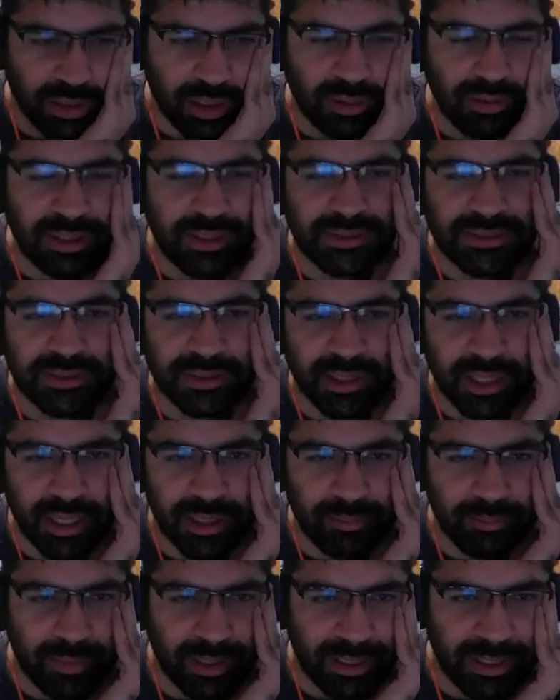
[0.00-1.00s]
let's
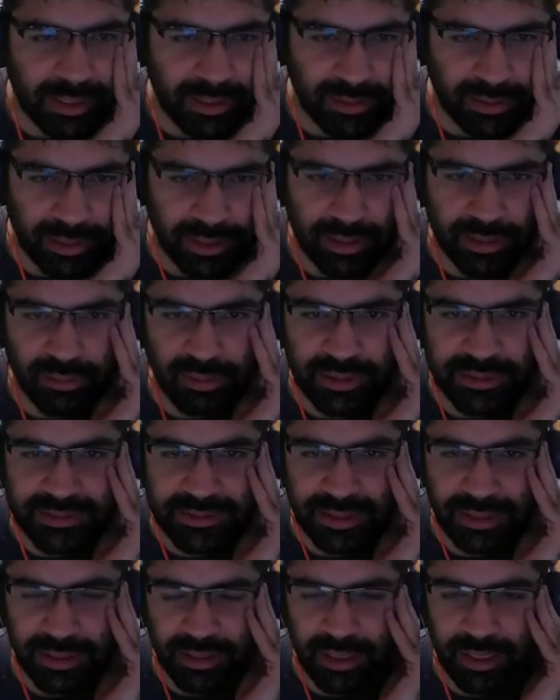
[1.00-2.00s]
try making the
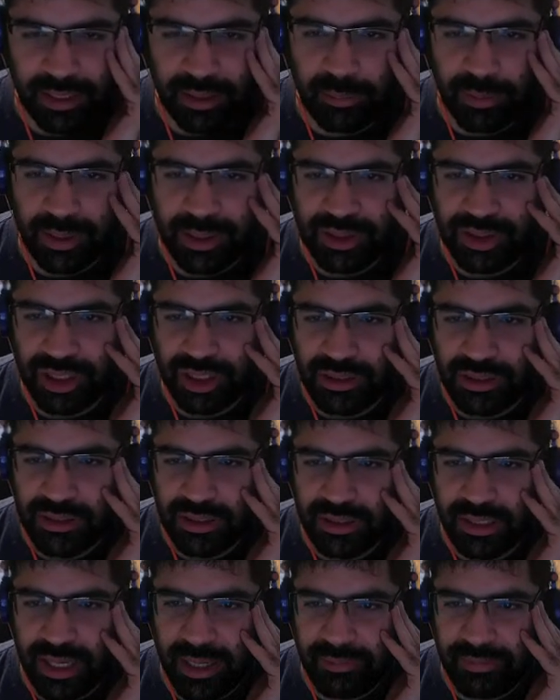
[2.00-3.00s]
request again, but
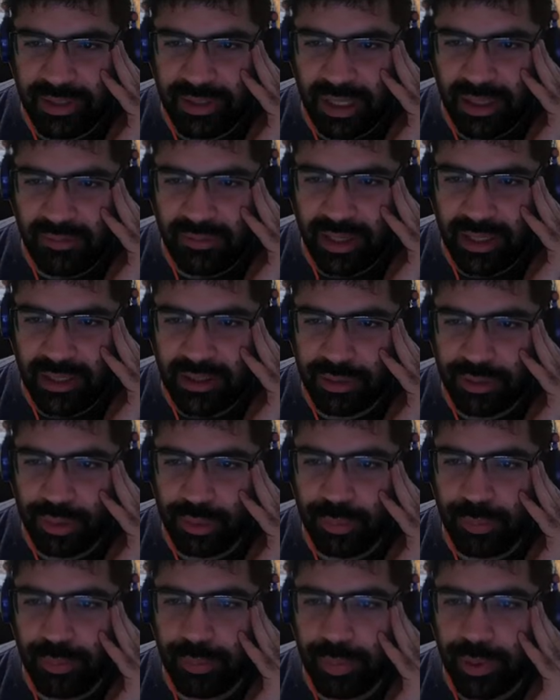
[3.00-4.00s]
changing the avatar value
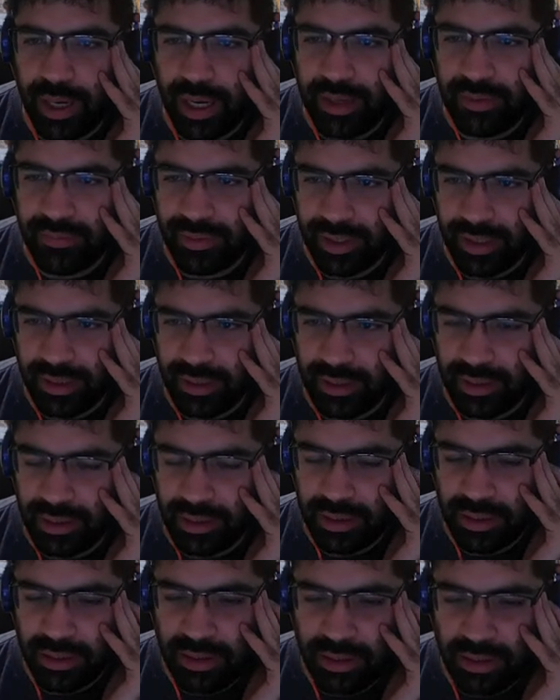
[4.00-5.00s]
to private
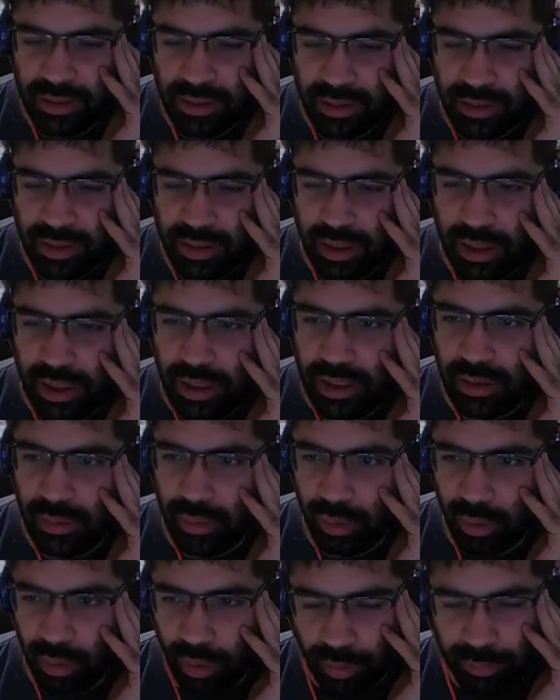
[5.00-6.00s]
in
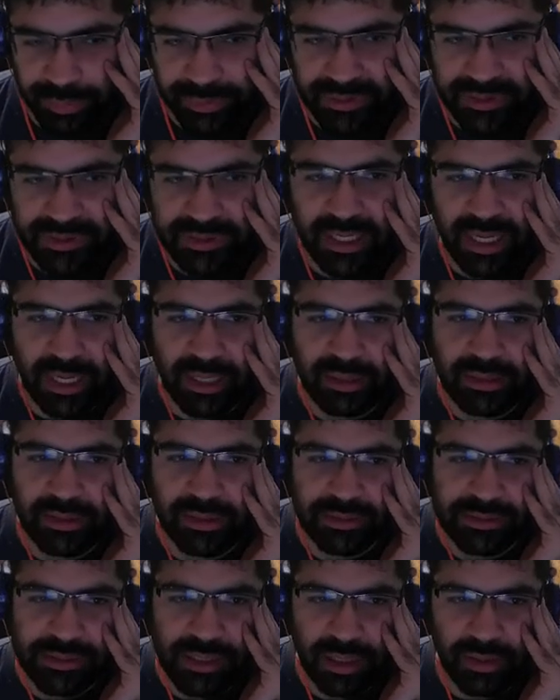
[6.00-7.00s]
hopes that
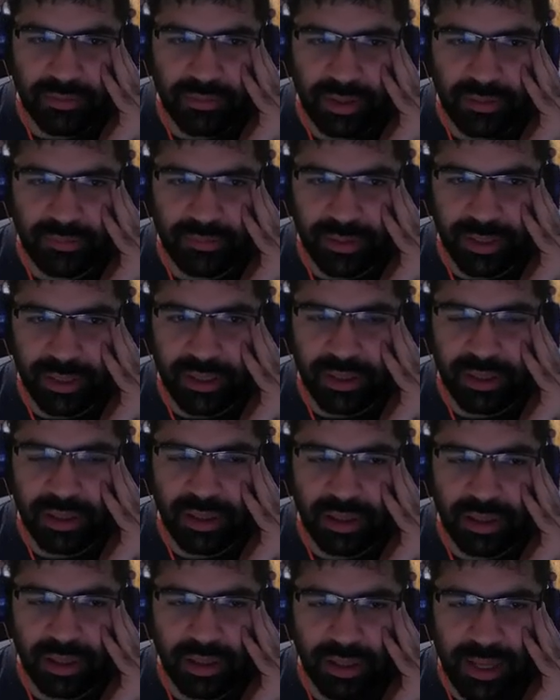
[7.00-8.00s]
the server will
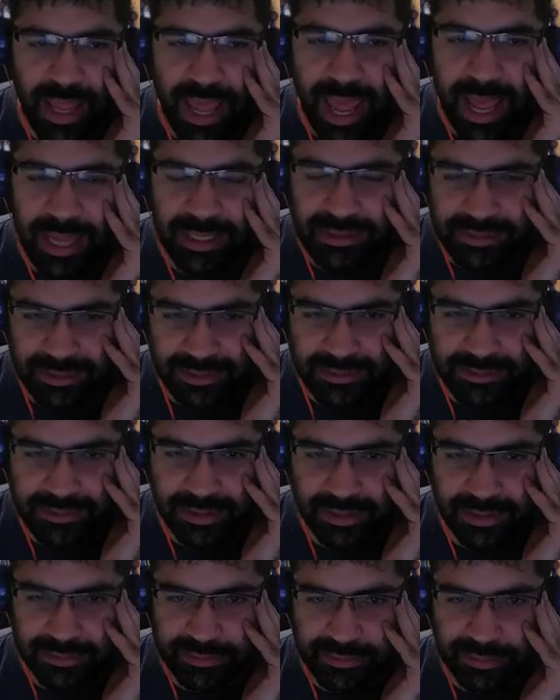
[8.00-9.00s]
access
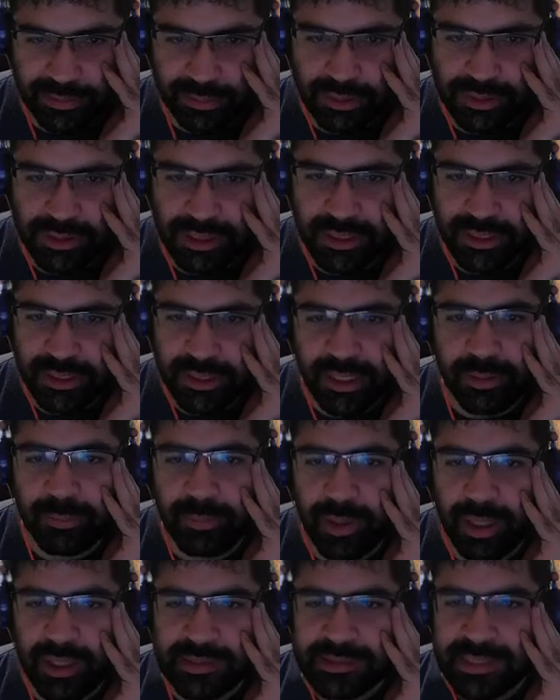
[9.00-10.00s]
the resource and
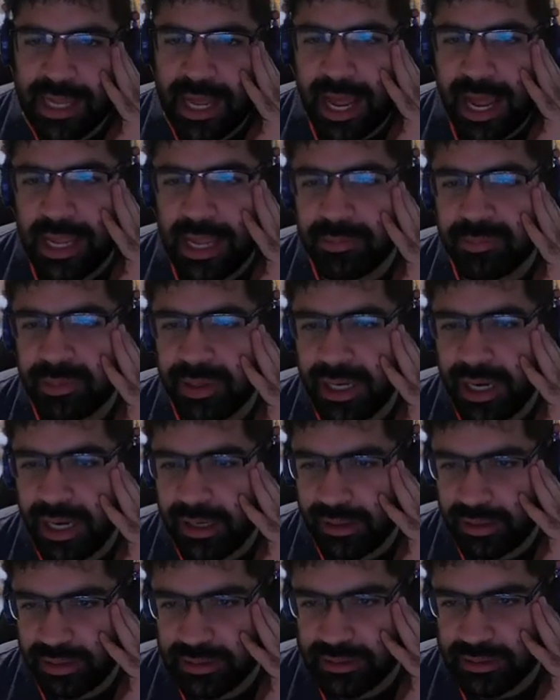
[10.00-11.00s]
get past the IP
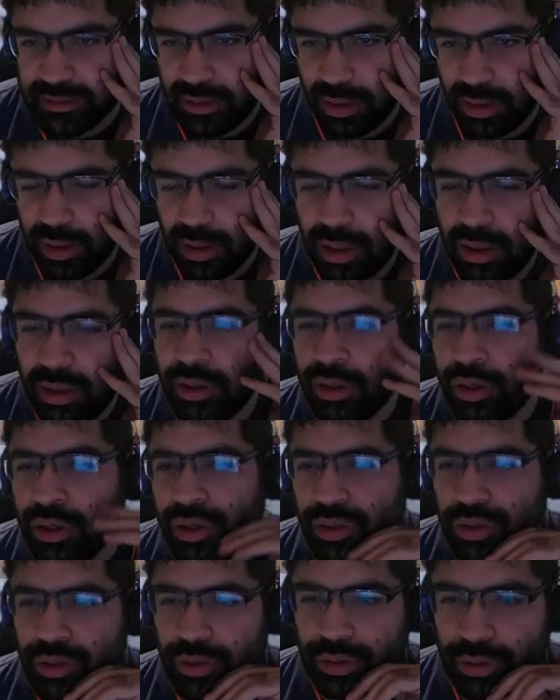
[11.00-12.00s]
address log.
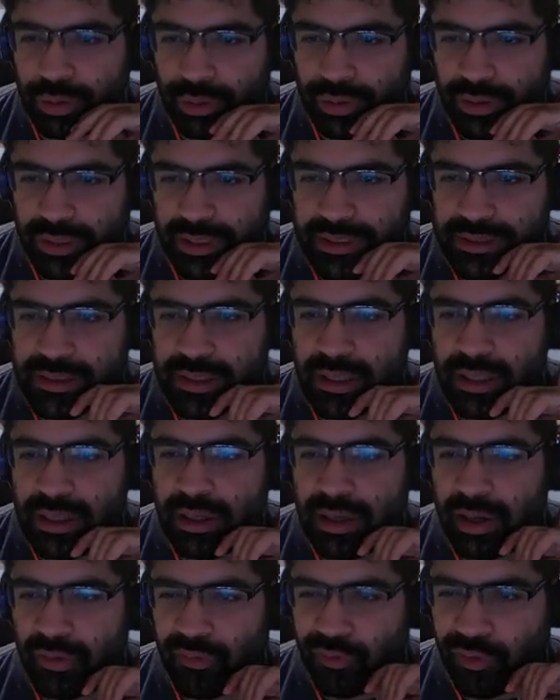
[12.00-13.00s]
To do this,
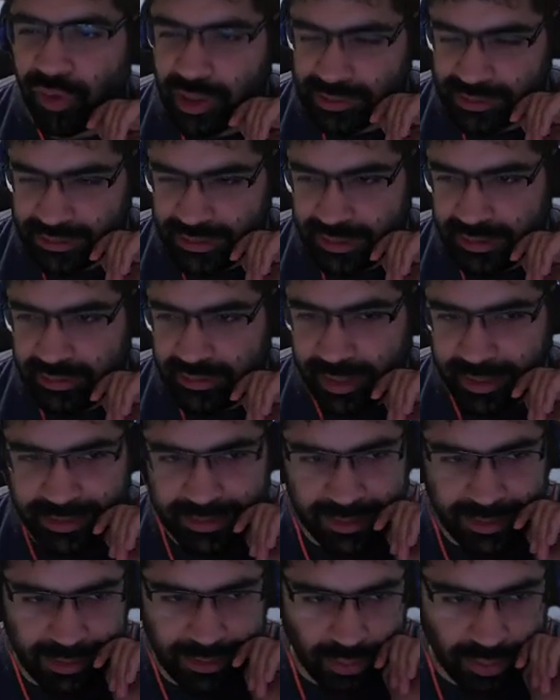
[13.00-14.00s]
firstly, right
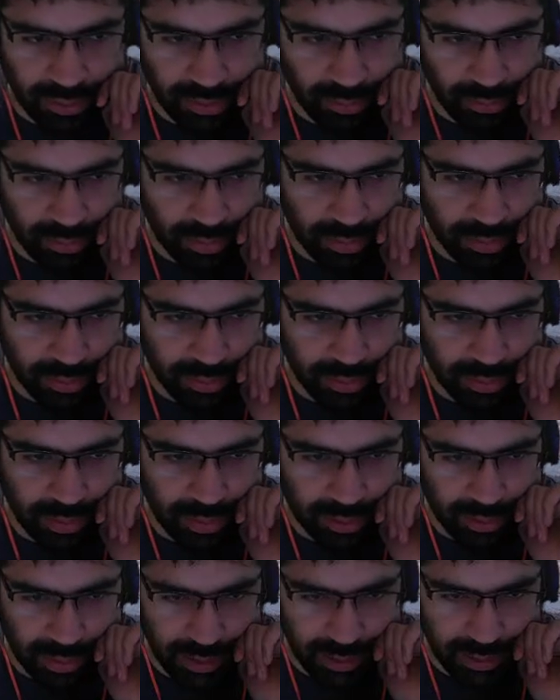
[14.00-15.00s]
click on
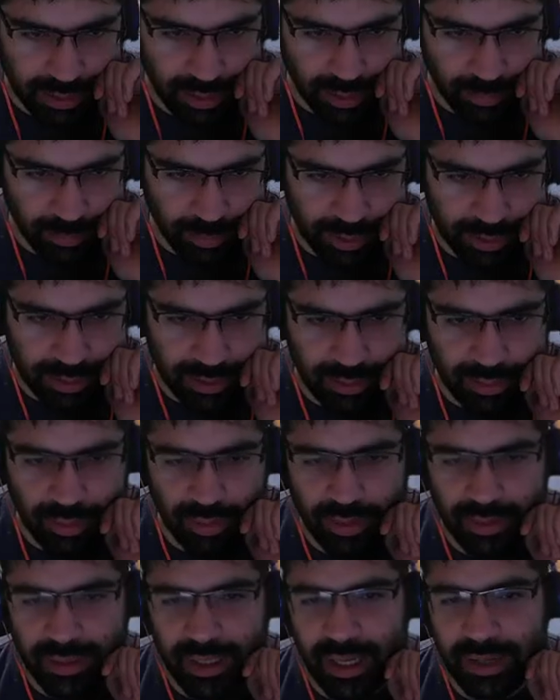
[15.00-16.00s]
the radio button
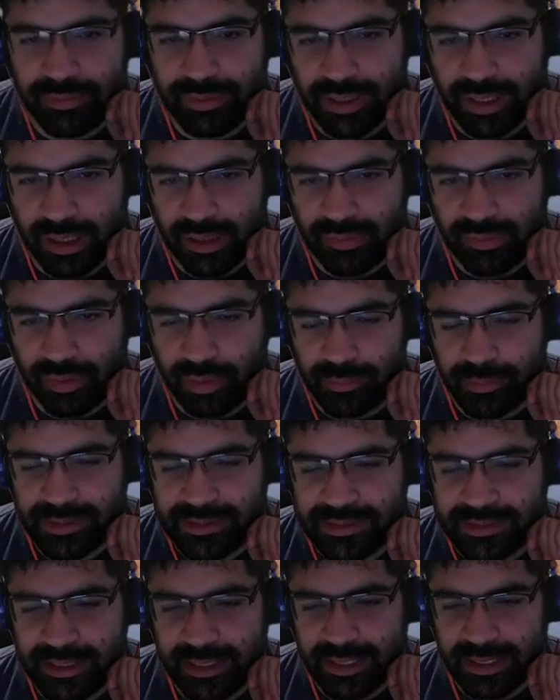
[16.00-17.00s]
on the avatar form and
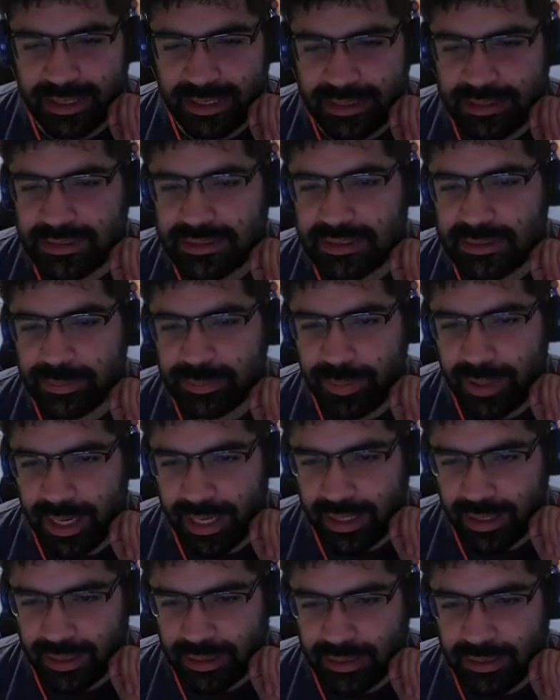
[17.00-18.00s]
select inspect,